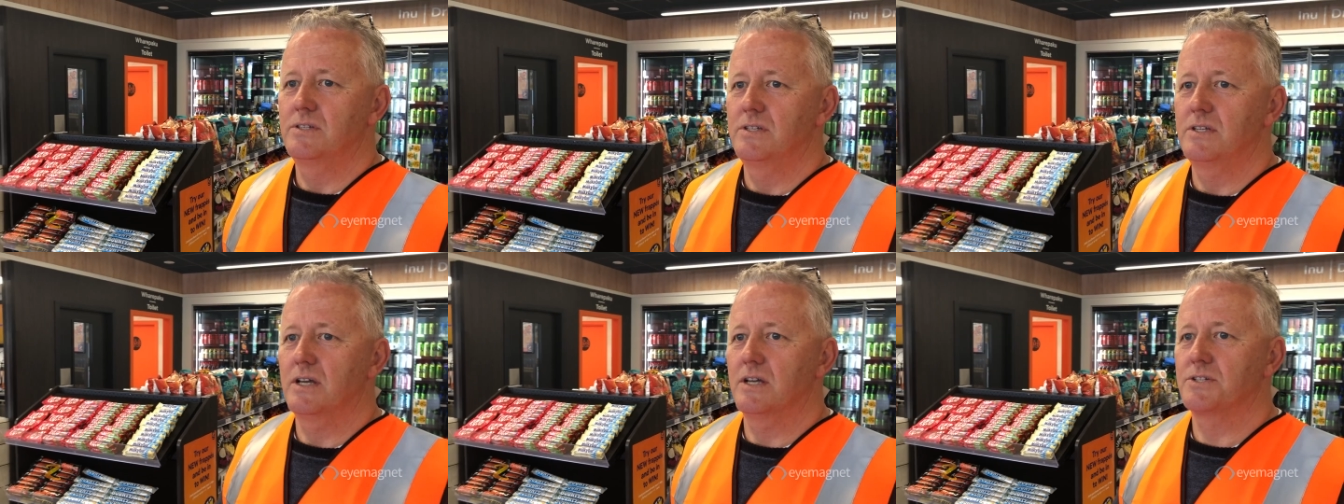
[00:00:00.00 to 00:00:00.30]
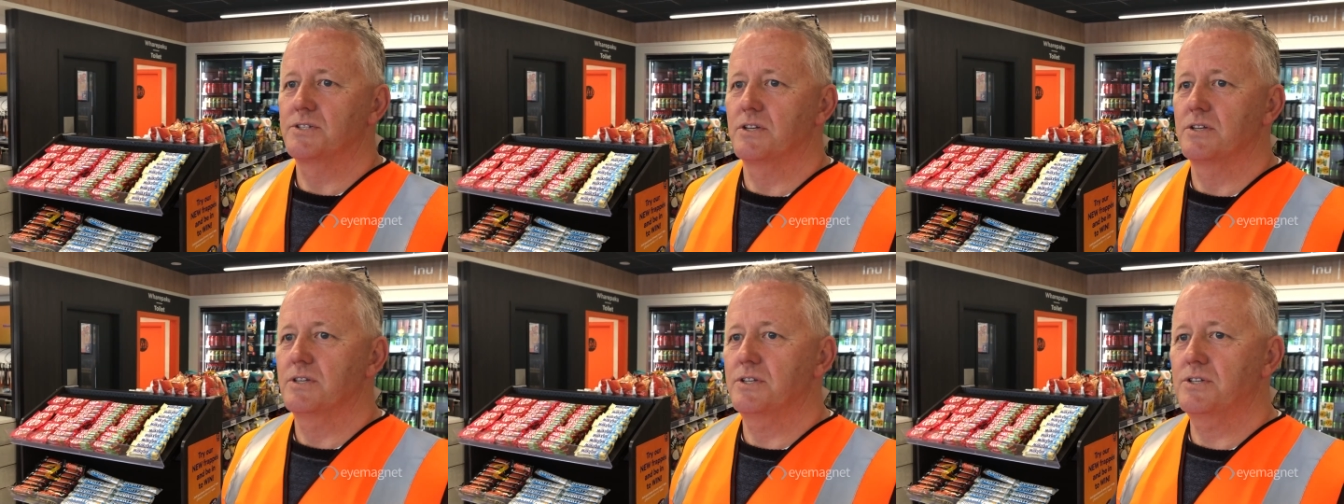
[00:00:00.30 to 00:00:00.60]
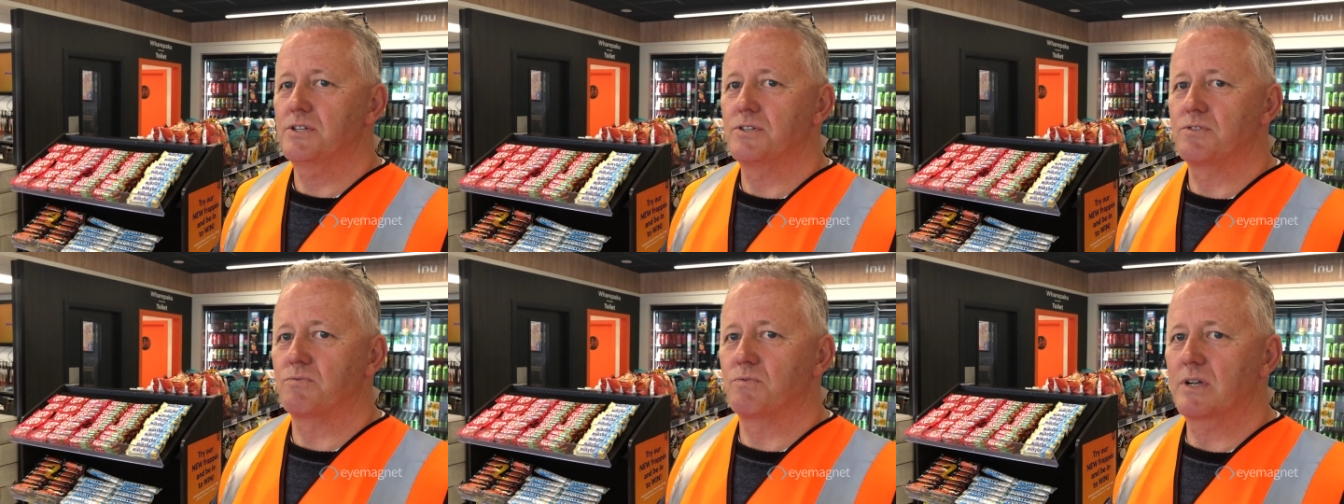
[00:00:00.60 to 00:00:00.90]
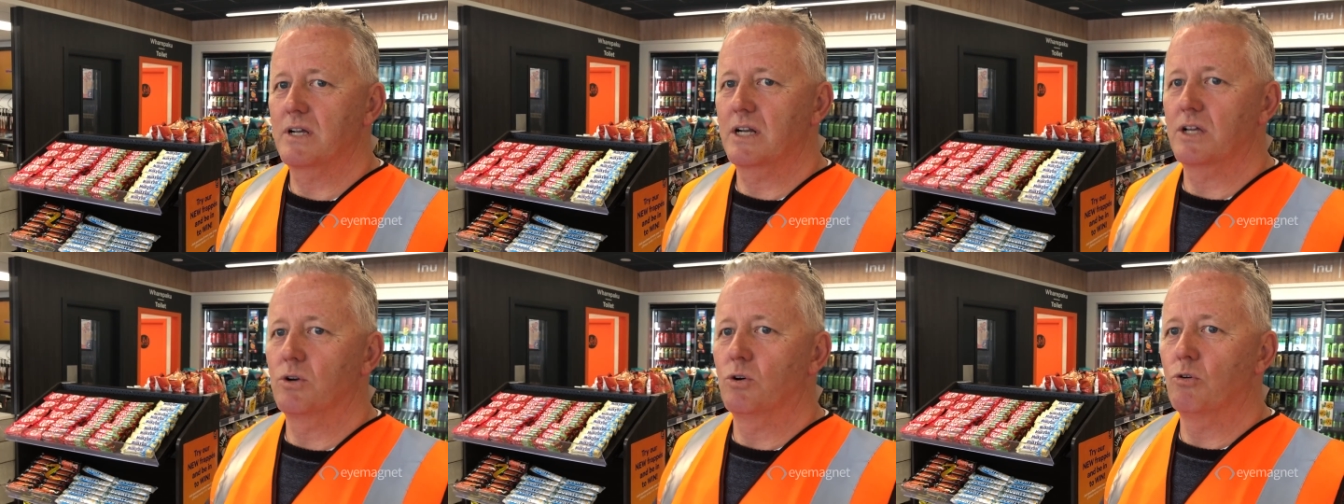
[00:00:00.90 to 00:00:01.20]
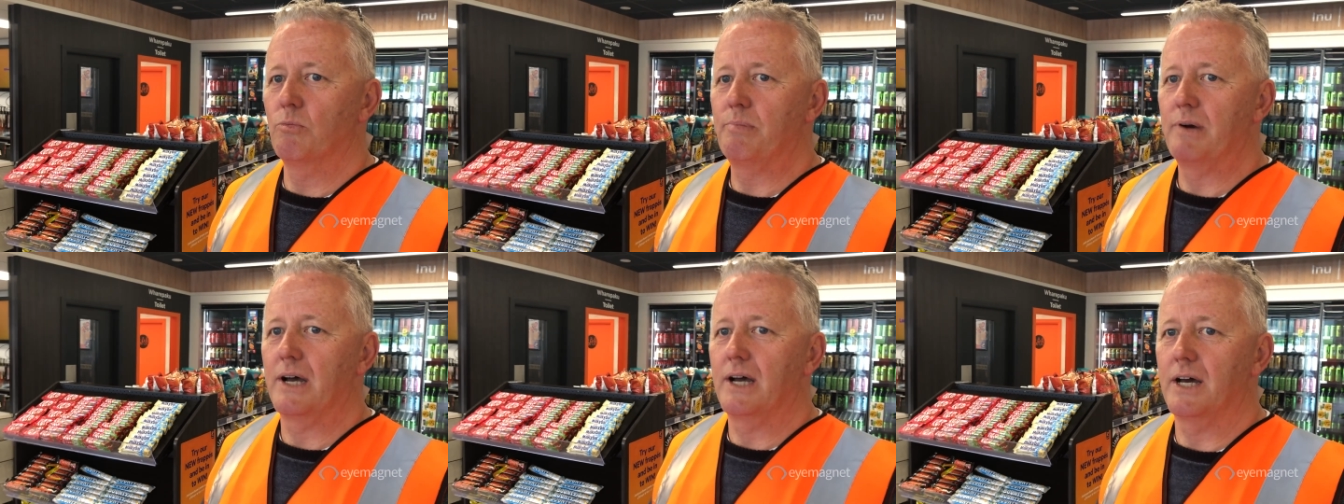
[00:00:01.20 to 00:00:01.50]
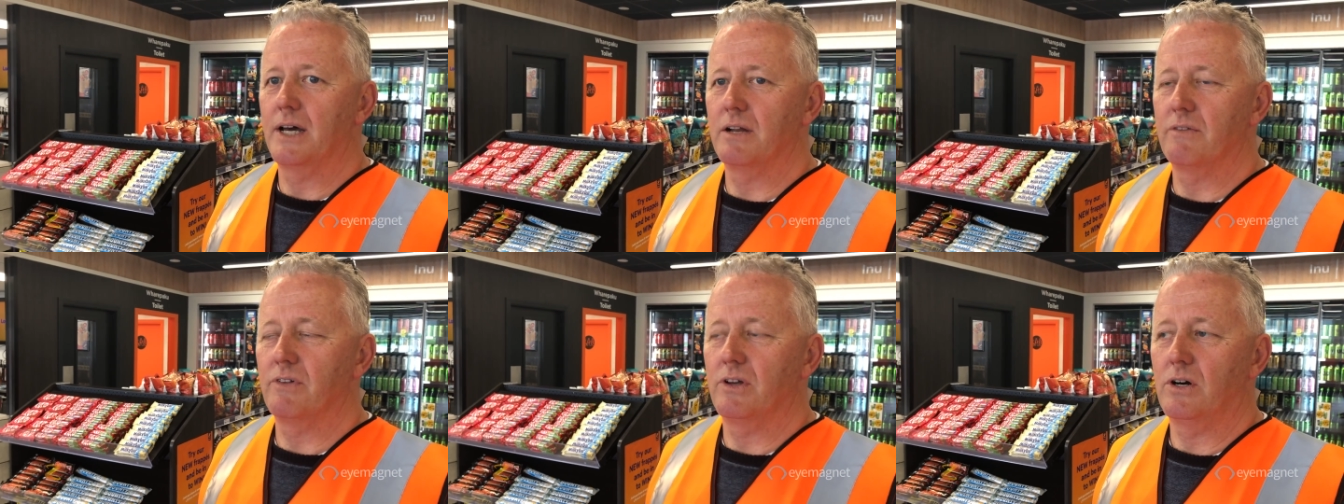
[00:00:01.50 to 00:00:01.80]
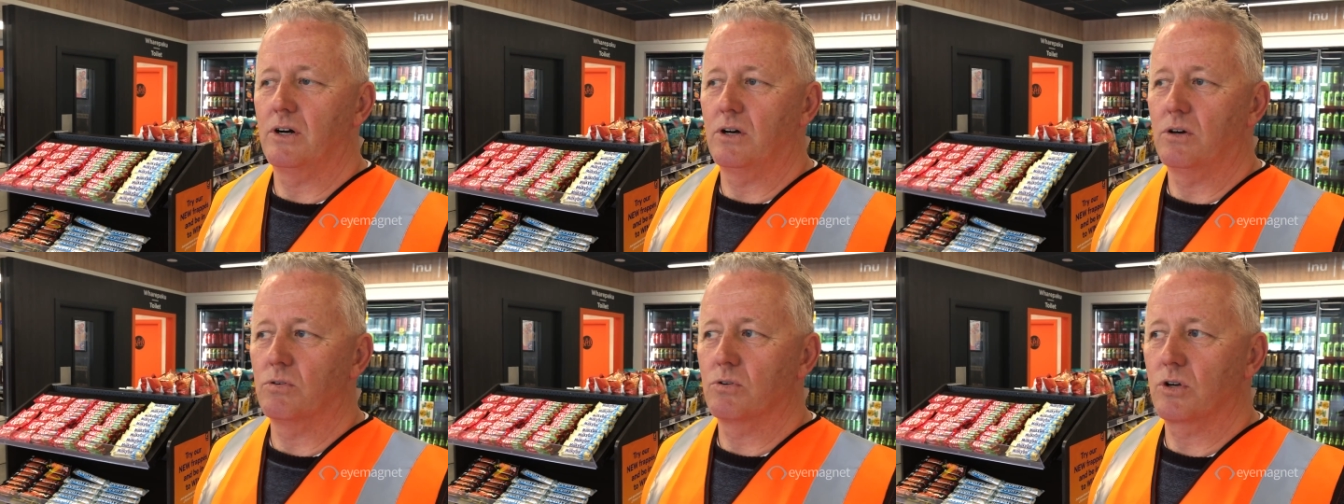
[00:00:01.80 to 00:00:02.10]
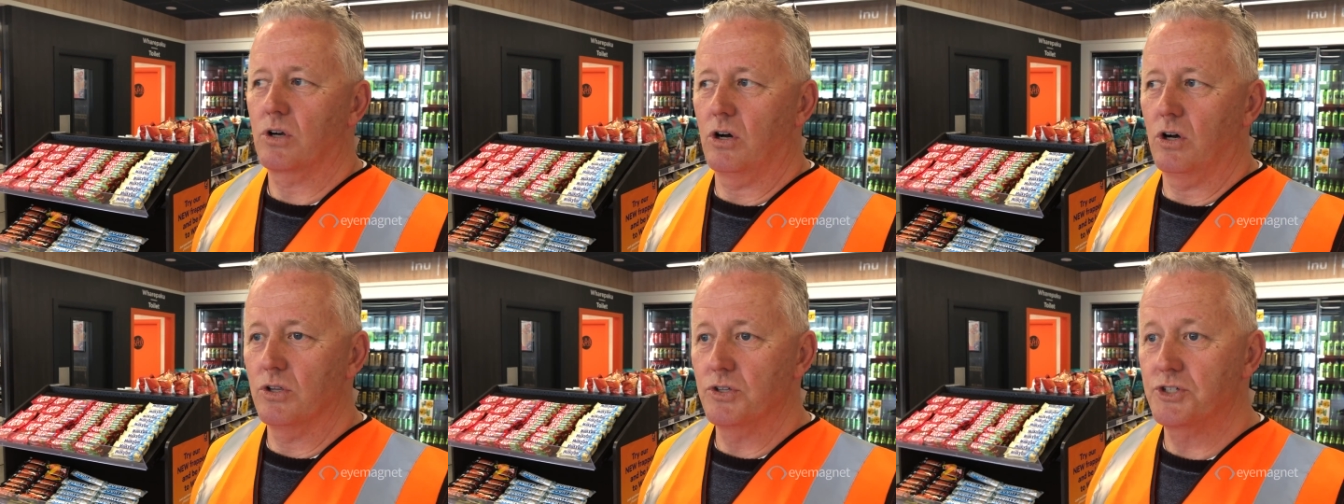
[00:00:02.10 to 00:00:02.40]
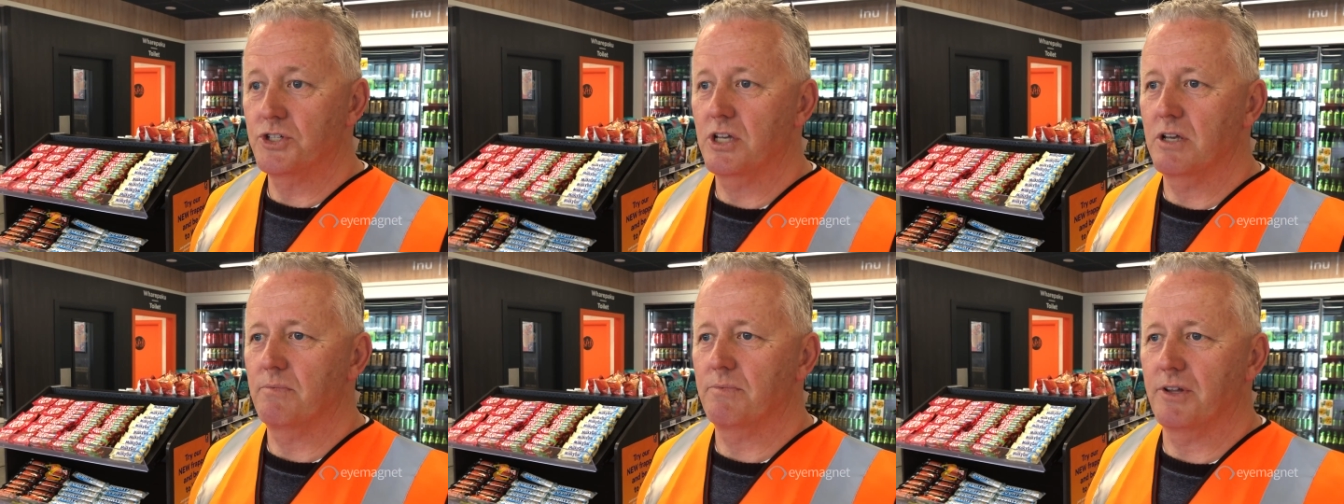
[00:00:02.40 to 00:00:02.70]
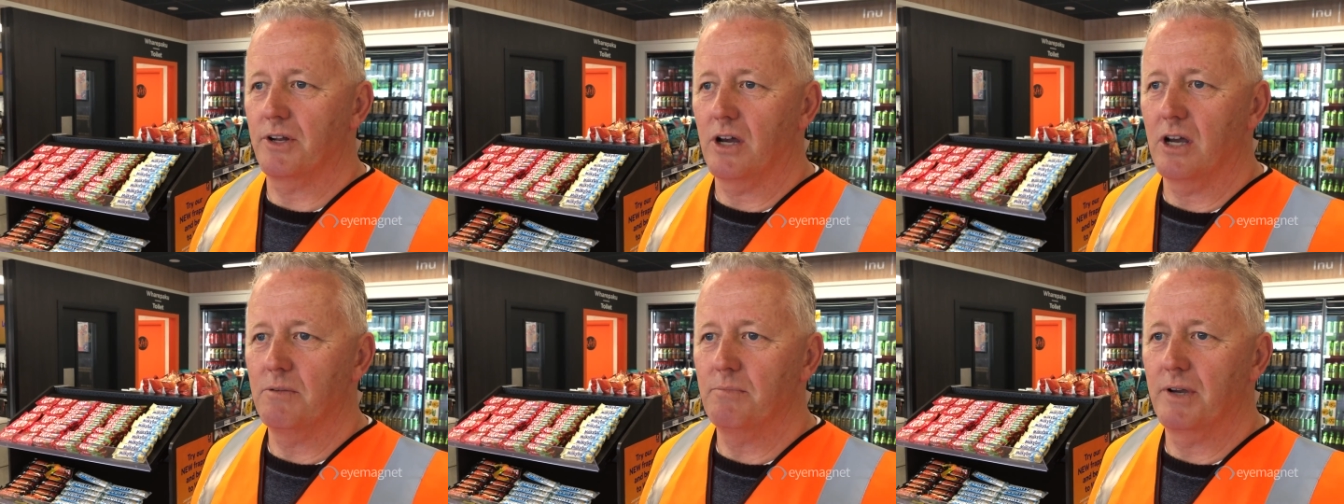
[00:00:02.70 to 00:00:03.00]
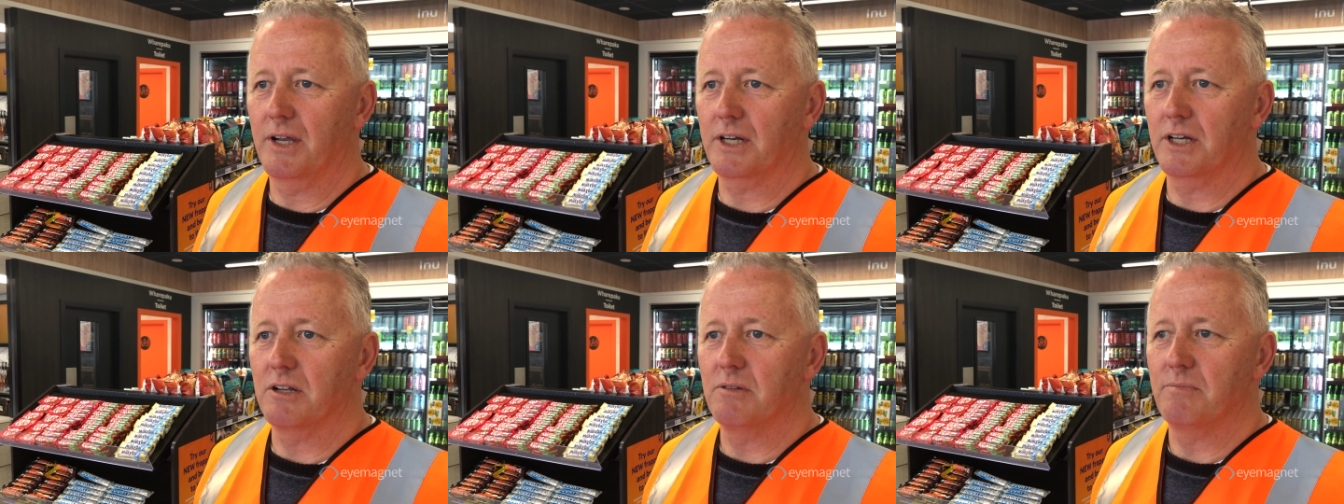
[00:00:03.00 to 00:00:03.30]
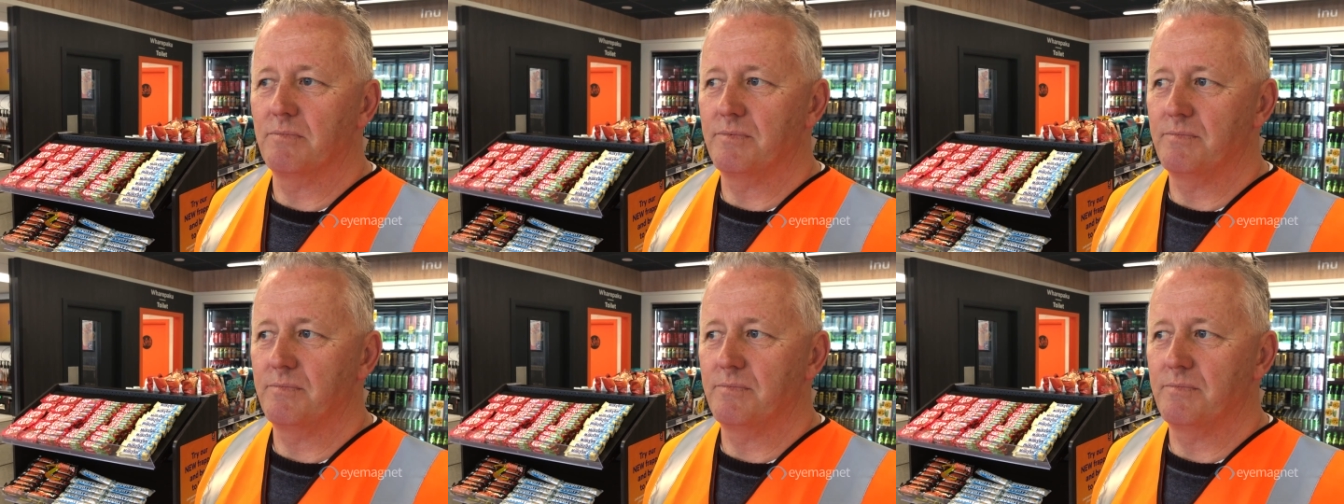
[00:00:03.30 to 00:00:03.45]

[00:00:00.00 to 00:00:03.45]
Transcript: Yeah, so this is really all part of a whole concept that iMagnet